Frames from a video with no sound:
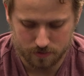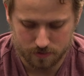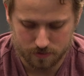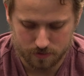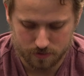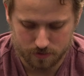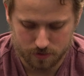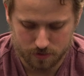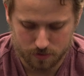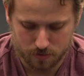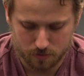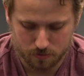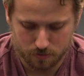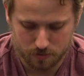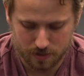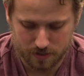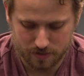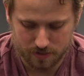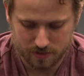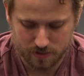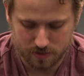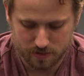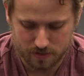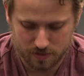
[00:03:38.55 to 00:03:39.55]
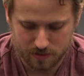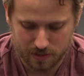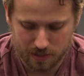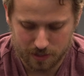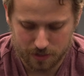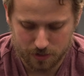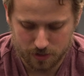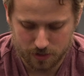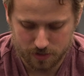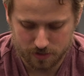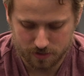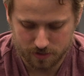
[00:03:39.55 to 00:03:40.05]
So essentially
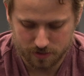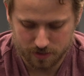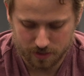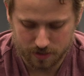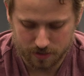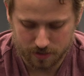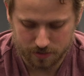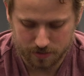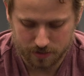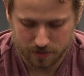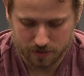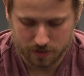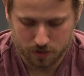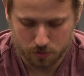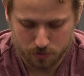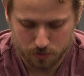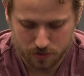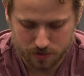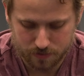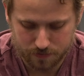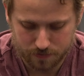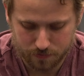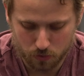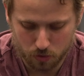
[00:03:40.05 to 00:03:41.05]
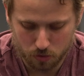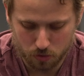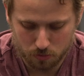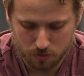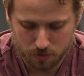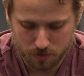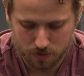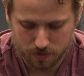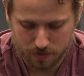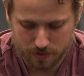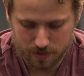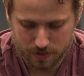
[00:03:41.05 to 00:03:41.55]
just tilting the wrist
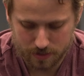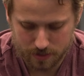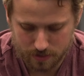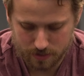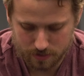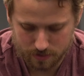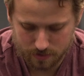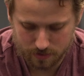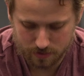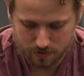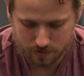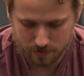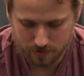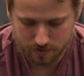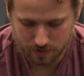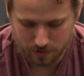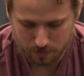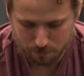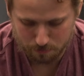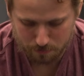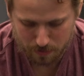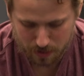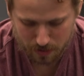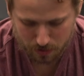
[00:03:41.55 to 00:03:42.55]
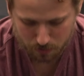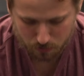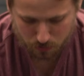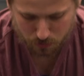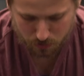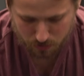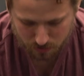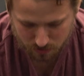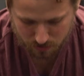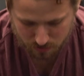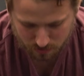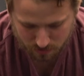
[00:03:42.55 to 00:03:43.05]
forward and then tilting it
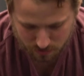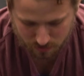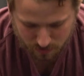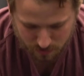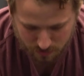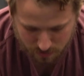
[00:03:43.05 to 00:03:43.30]
backwards,